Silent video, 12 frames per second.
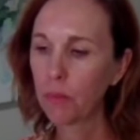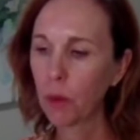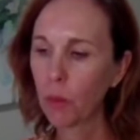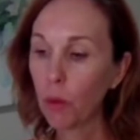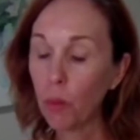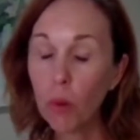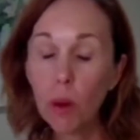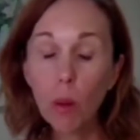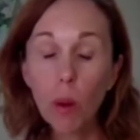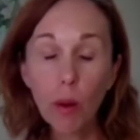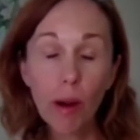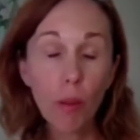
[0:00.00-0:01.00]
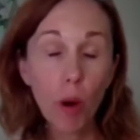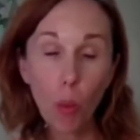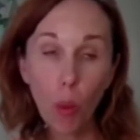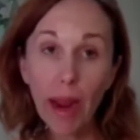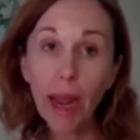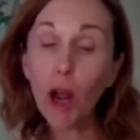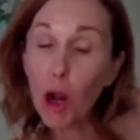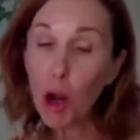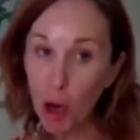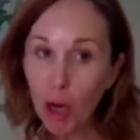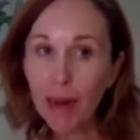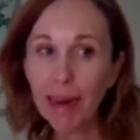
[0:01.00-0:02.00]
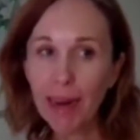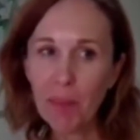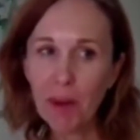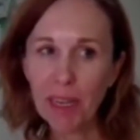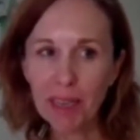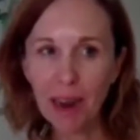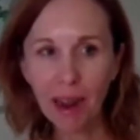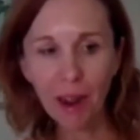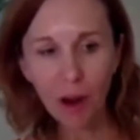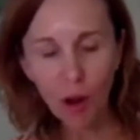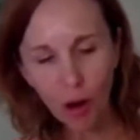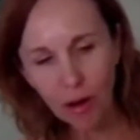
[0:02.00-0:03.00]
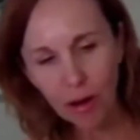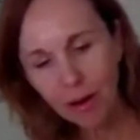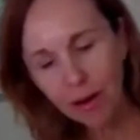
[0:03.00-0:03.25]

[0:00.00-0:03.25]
we were aware earlier, but it's like it got